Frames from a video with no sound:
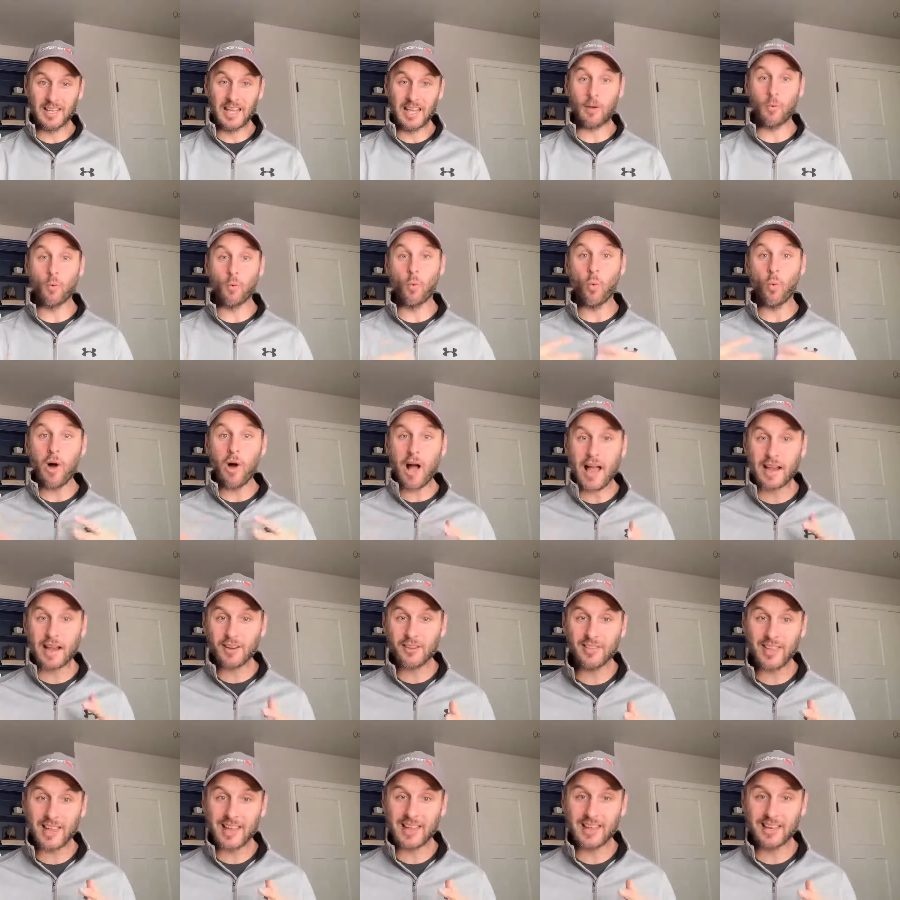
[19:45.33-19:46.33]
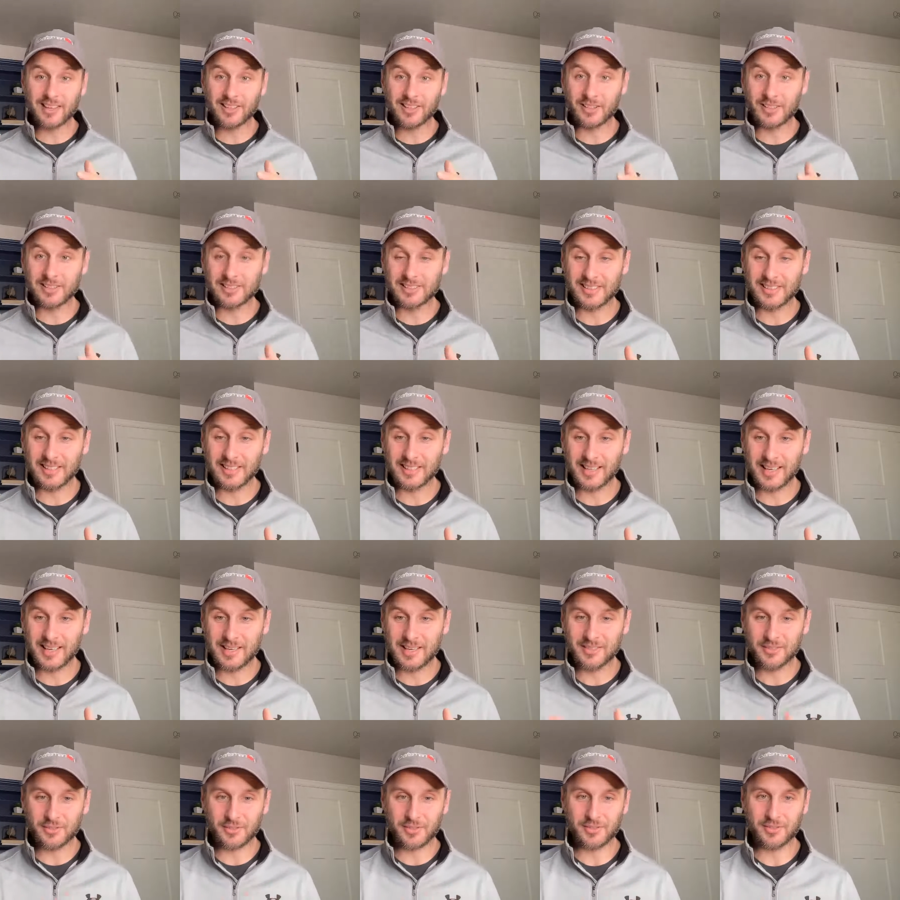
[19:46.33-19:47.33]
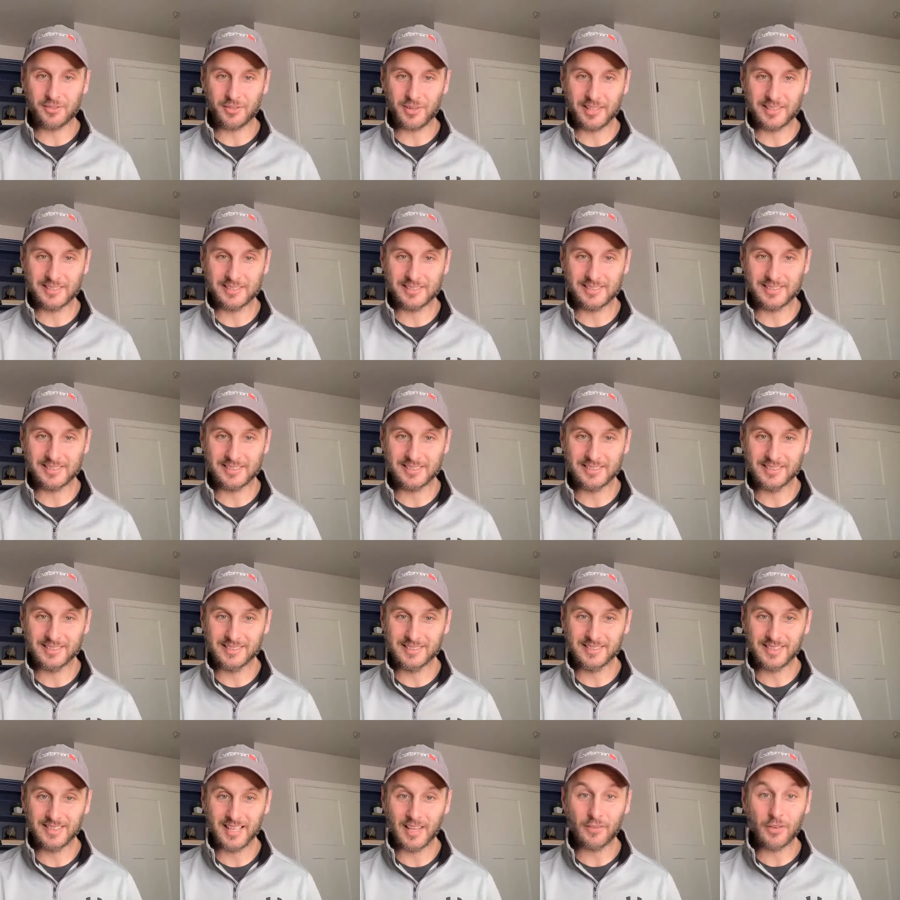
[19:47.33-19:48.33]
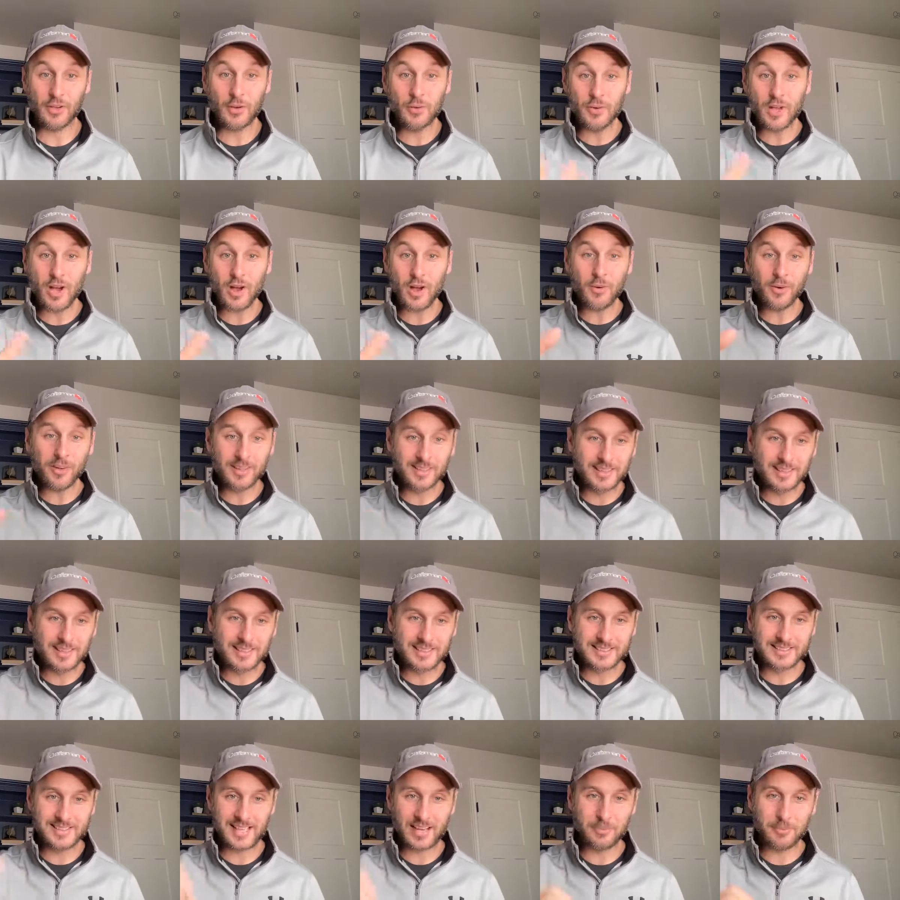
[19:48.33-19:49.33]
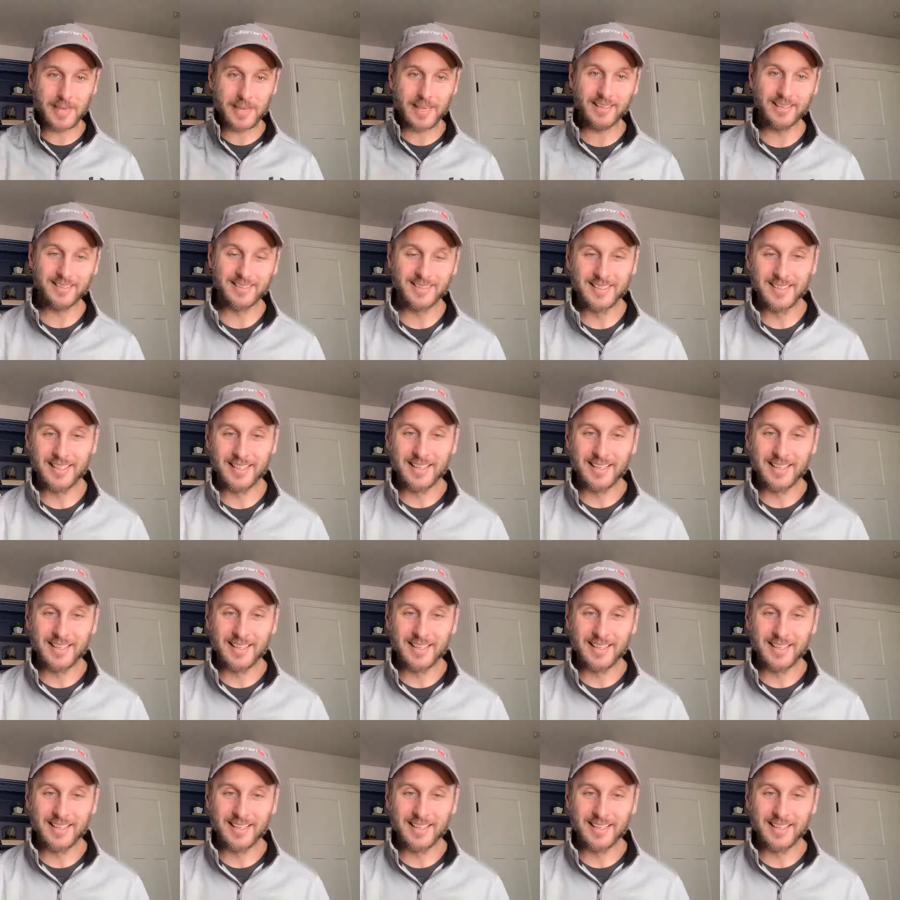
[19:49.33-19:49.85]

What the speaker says: And why are they increasing interest rates? If you know, tell me.